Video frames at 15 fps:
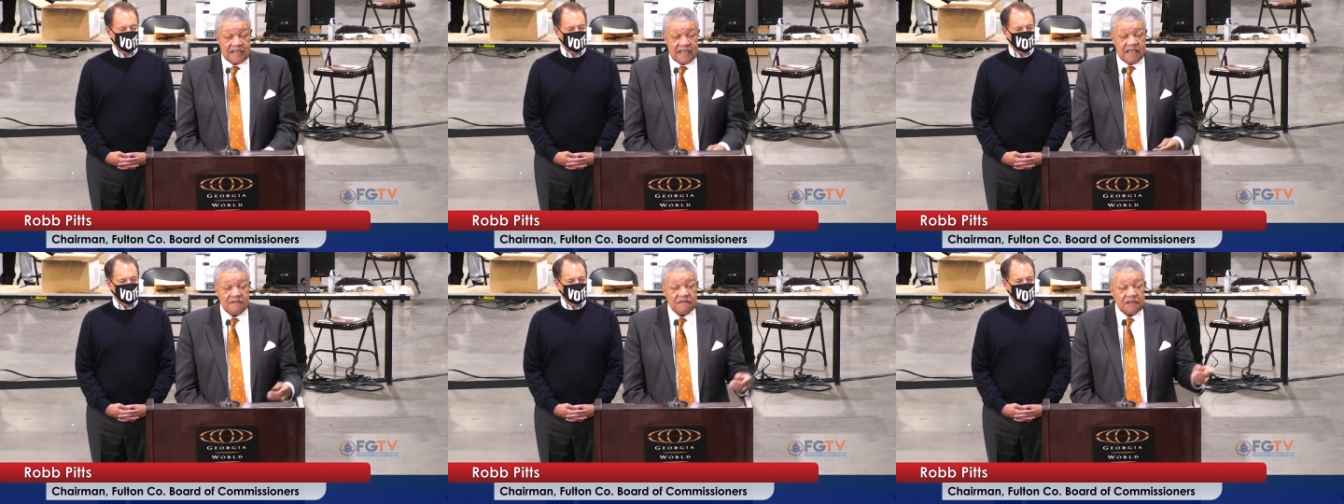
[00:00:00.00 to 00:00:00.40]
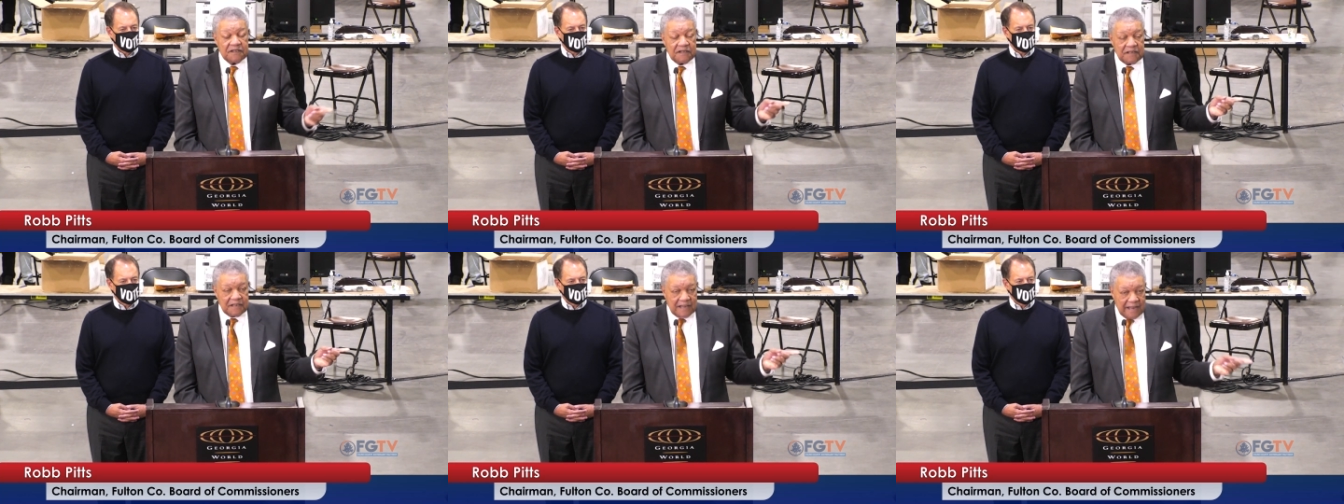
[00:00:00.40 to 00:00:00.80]

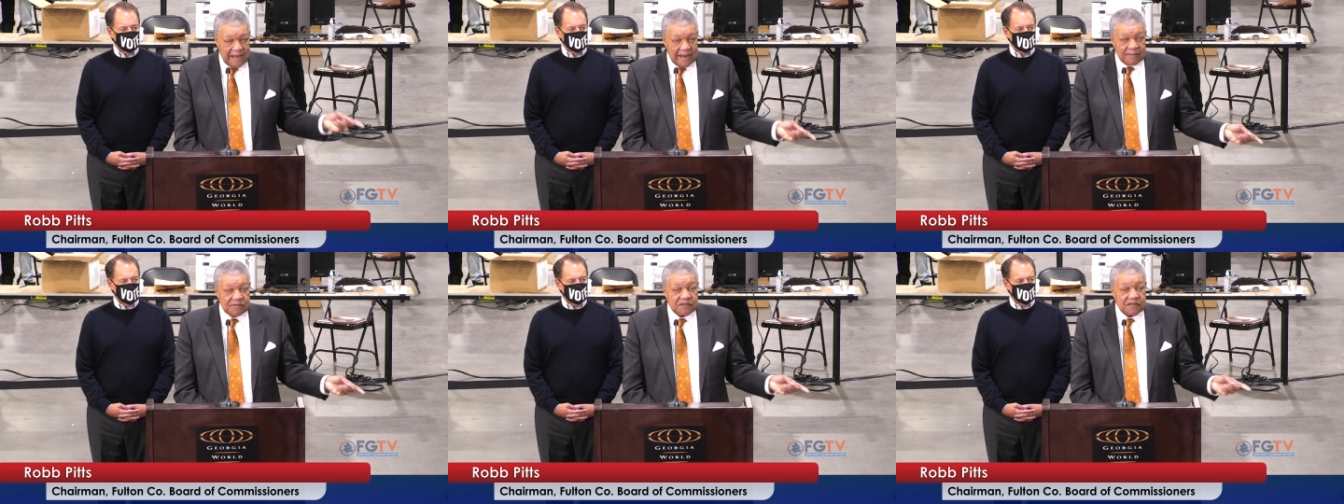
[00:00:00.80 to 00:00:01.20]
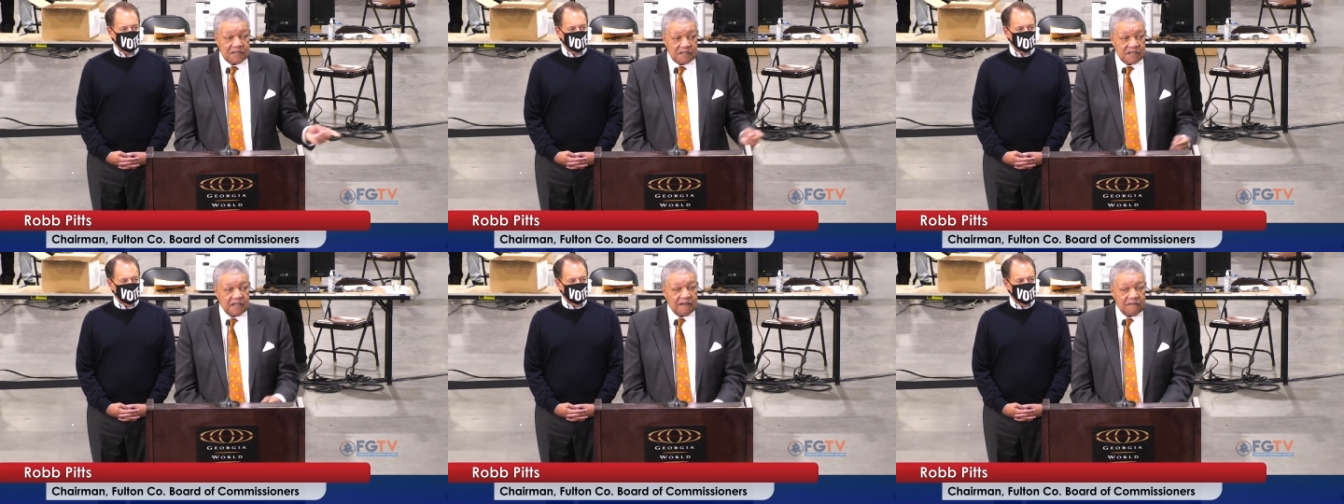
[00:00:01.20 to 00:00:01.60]
even in the
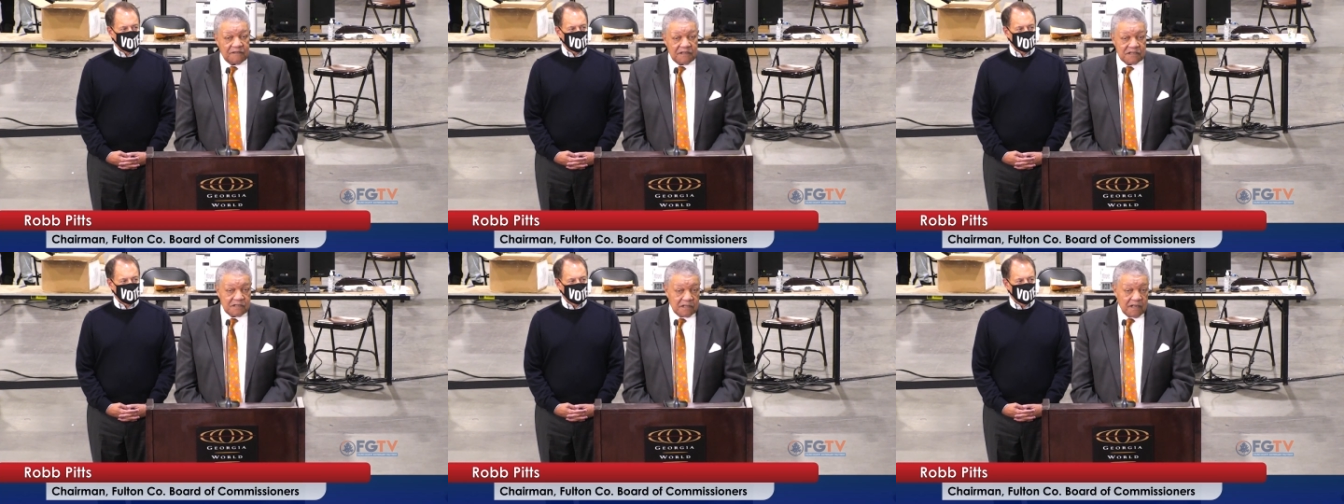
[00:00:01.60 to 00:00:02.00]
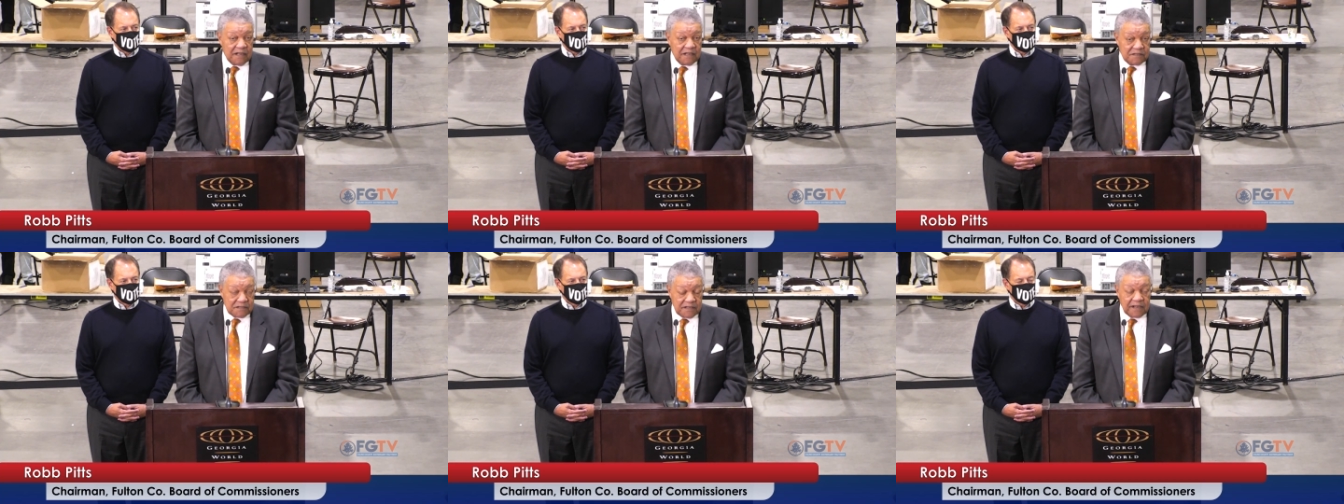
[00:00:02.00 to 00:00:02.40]
absence of this
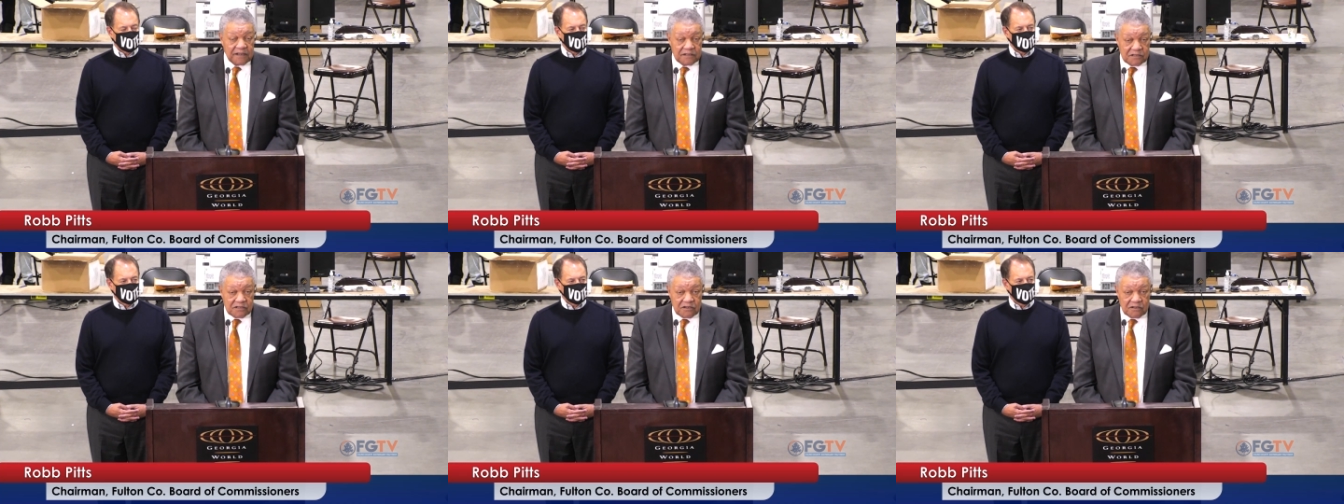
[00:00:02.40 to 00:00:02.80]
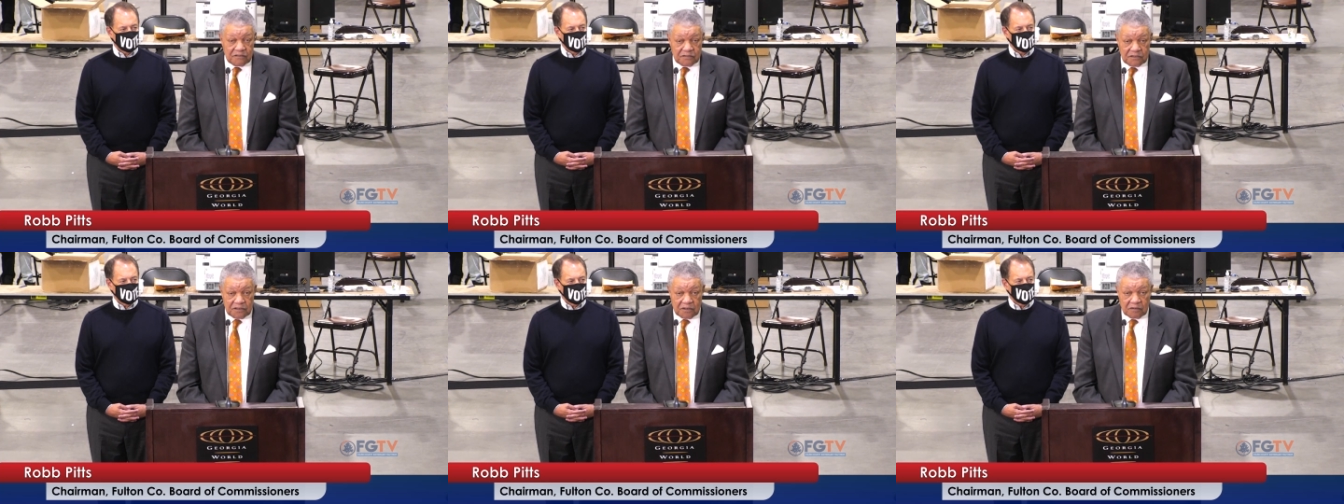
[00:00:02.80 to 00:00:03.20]
uh, second
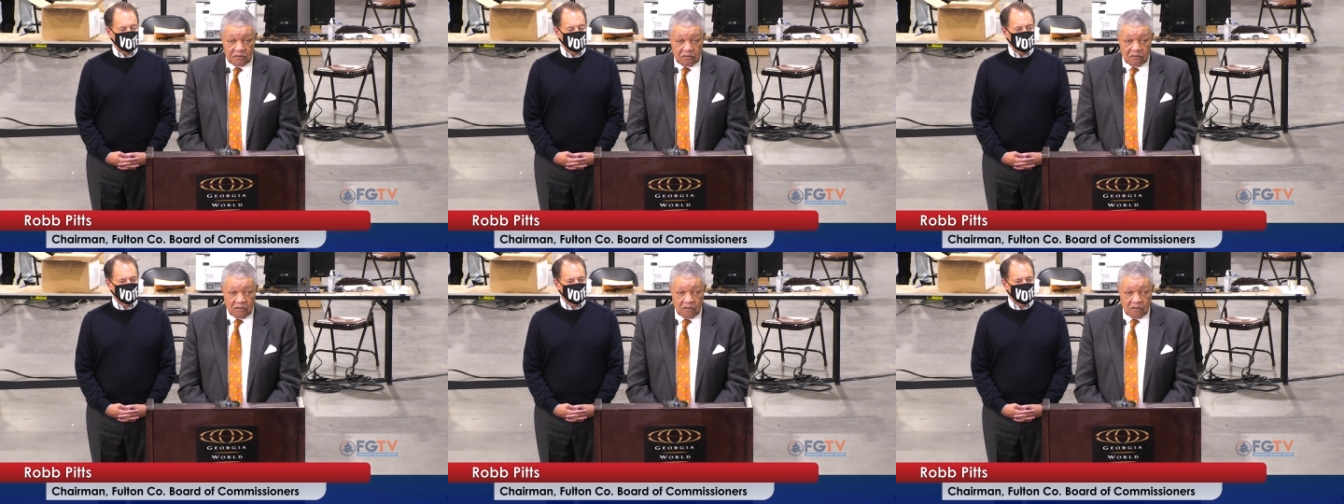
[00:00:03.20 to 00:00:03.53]
server.